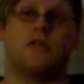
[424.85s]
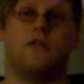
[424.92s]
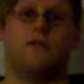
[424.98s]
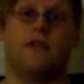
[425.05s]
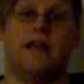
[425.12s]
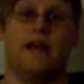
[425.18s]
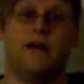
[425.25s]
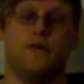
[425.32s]

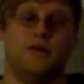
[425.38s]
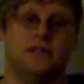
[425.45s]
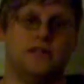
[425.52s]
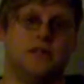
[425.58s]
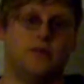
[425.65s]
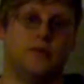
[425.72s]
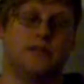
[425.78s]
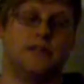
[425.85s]
3 hours
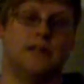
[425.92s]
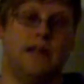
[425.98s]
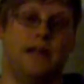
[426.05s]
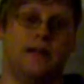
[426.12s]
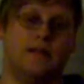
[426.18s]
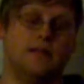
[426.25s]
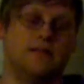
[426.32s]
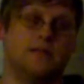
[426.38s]
into it
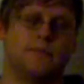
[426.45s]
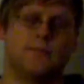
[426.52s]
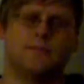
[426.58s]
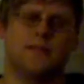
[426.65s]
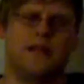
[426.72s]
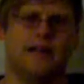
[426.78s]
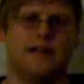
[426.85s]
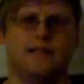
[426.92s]
today because,
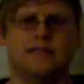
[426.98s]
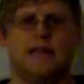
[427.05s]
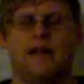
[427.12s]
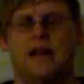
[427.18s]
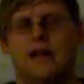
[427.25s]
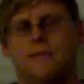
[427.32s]
like I said,